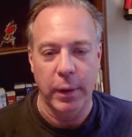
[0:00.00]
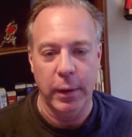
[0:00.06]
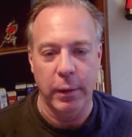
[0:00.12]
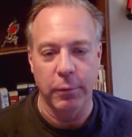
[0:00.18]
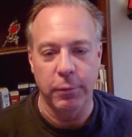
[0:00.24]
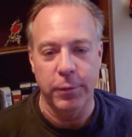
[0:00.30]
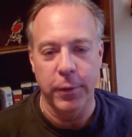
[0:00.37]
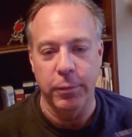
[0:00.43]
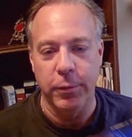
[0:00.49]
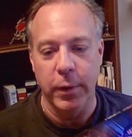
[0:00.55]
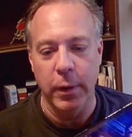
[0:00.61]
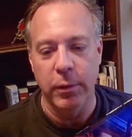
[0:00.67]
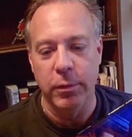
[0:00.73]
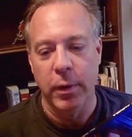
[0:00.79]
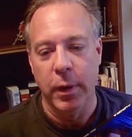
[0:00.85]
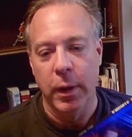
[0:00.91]
in the
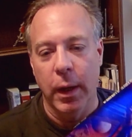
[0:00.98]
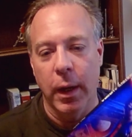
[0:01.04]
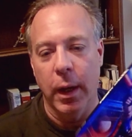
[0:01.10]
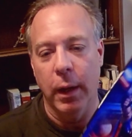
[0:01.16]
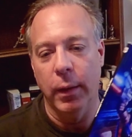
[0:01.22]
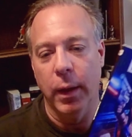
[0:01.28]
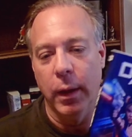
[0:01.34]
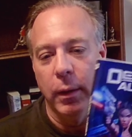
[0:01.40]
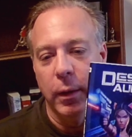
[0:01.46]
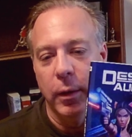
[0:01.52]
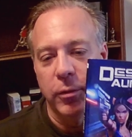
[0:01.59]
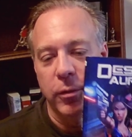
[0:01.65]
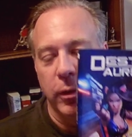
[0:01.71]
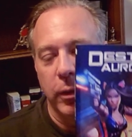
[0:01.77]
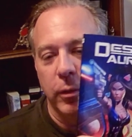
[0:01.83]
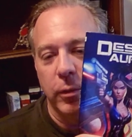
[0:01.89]
50s. And then
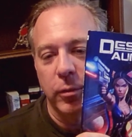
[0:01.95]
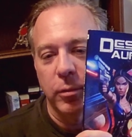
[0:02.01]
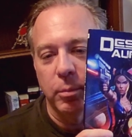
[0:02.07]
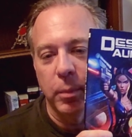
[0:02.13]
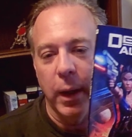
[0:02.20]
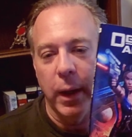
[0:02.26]
this is my